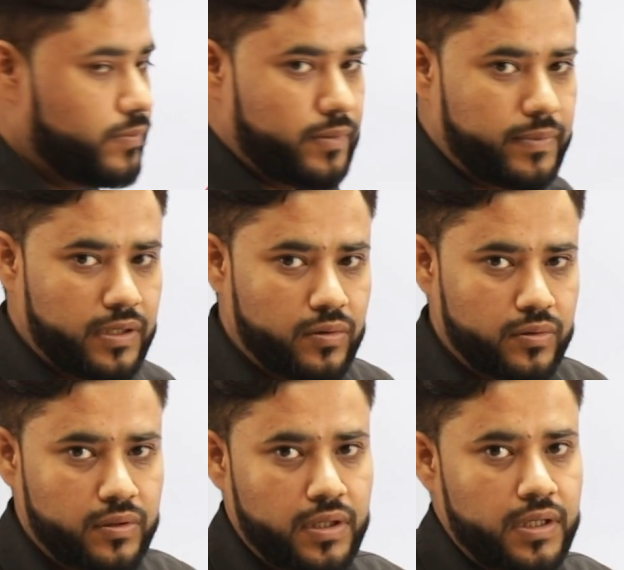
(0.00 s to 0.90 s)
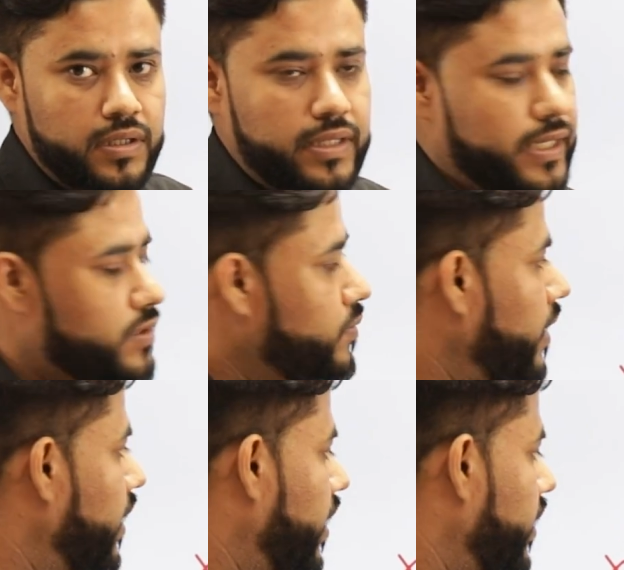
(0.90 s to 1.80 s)
would be below the
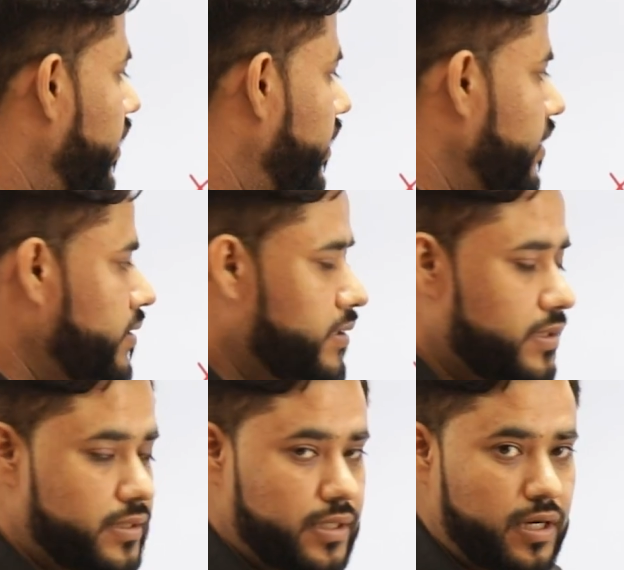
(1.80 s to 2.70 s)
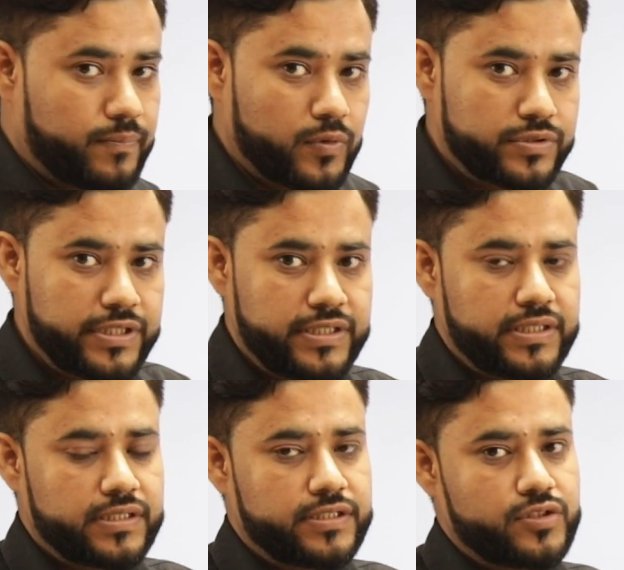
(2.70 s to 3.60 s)
xy line. It is
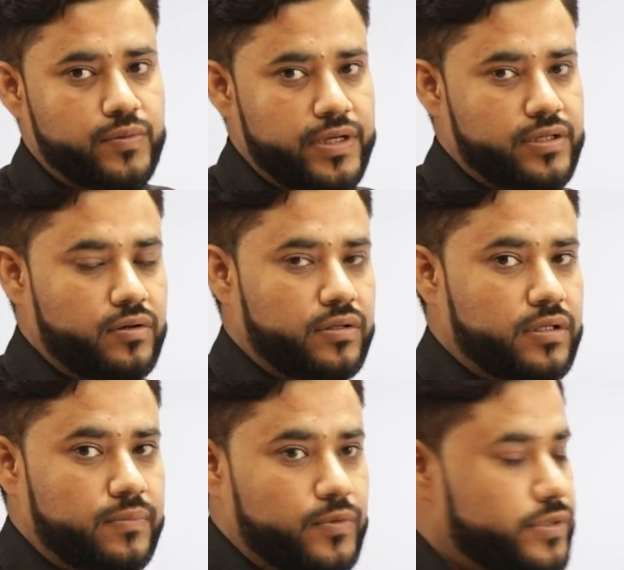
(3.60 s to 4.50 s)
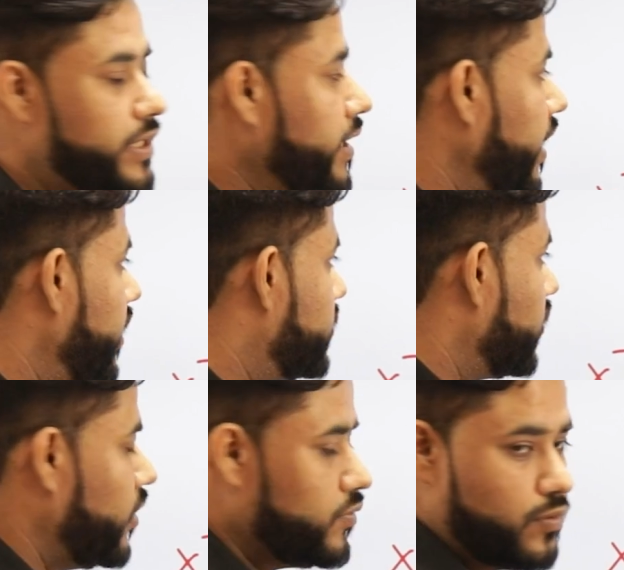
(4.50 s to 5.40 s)
opposite situation or the opposite case
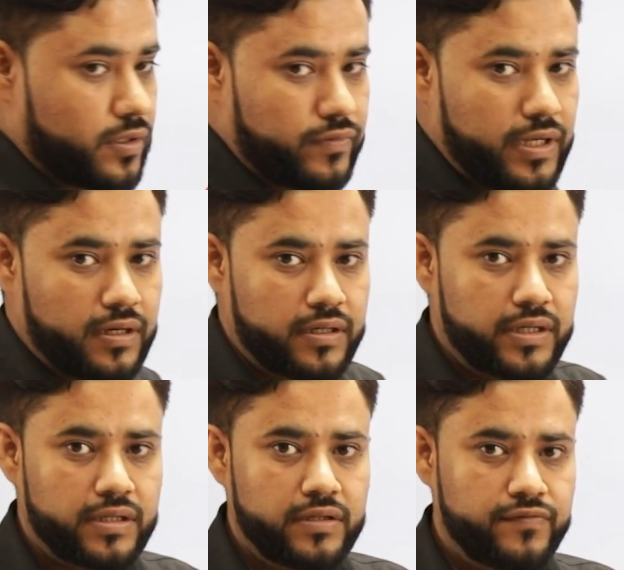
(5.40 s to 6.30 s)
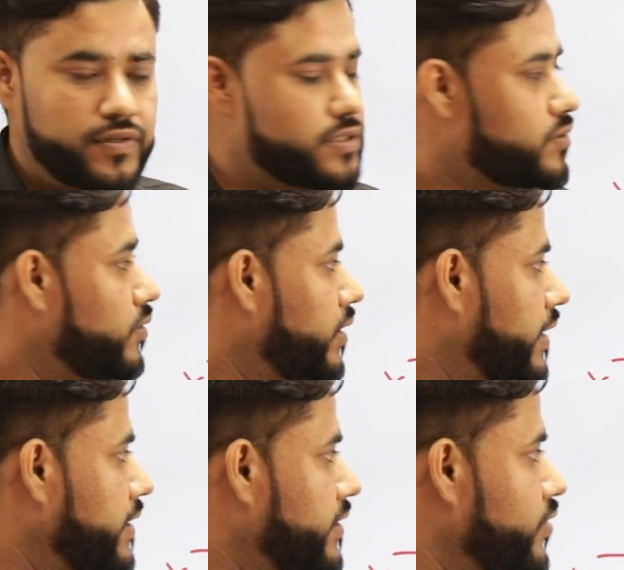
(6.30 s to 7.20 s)
of what we learned in the first
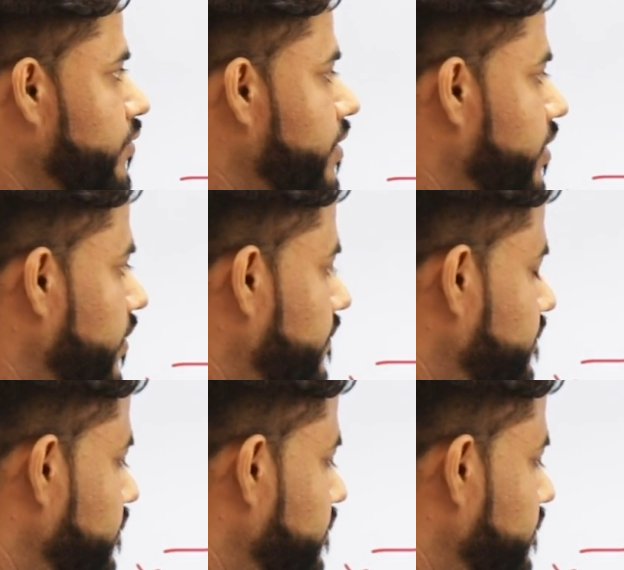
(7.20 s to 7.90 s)
quadrant situation.